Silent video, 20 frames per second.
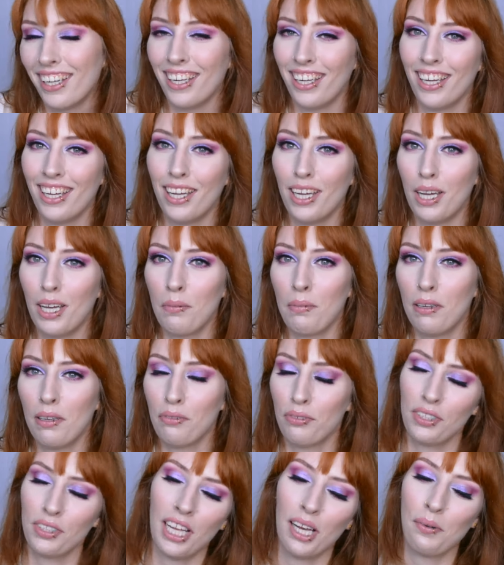Um,
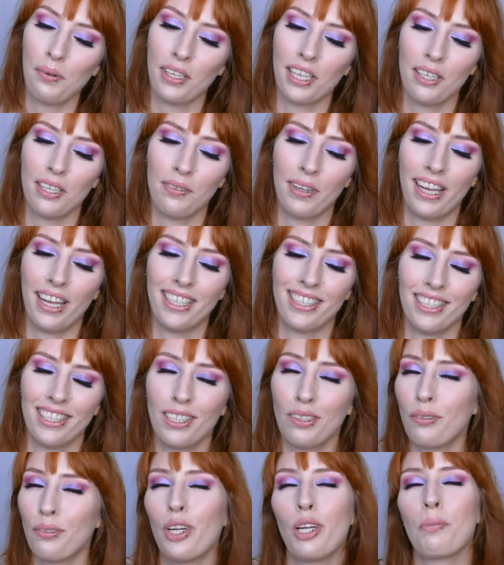and for now, at any rate,
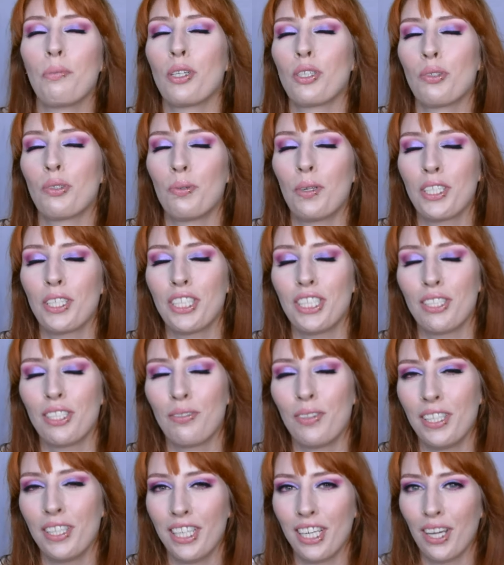thank you very much for watching this
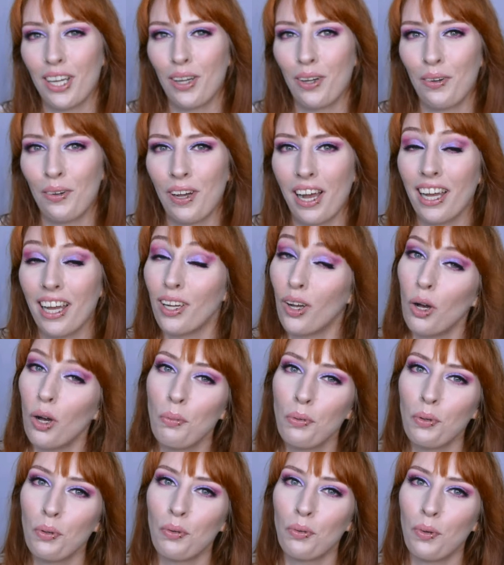video. I
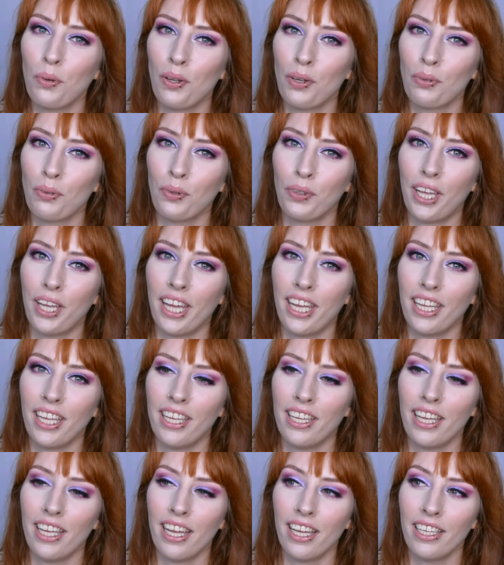hope you have a wonderful
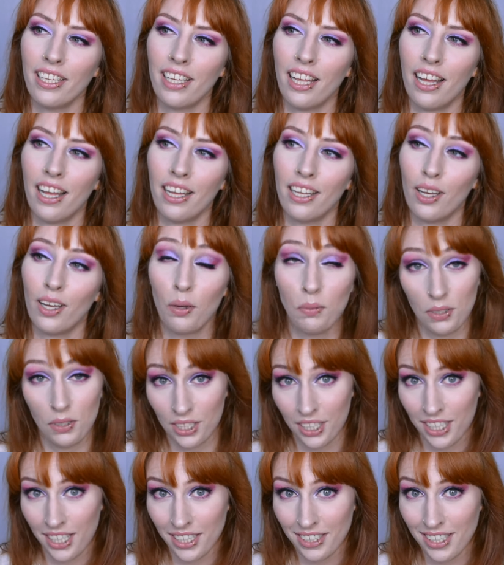day, and I hope to
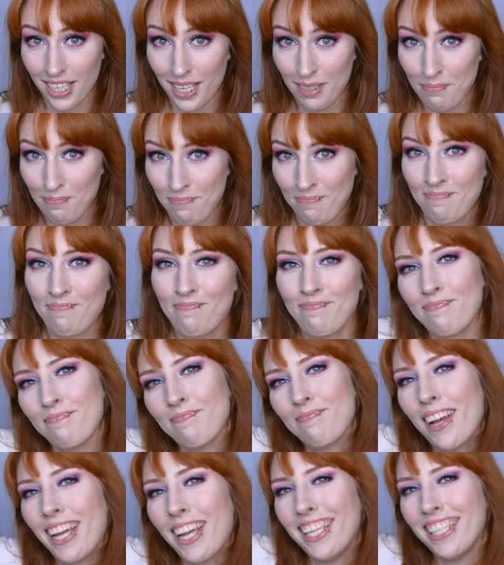see you next time.
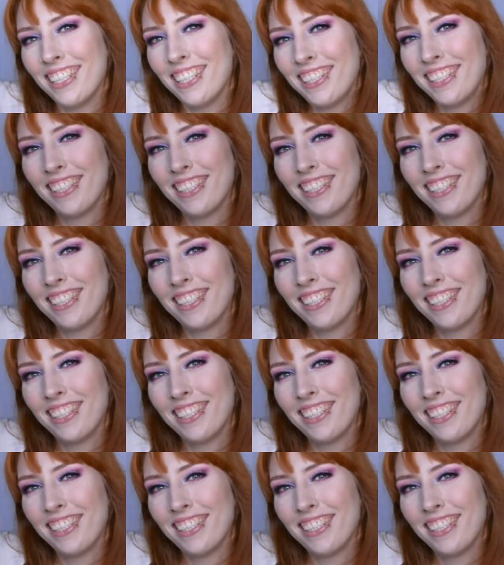Bye!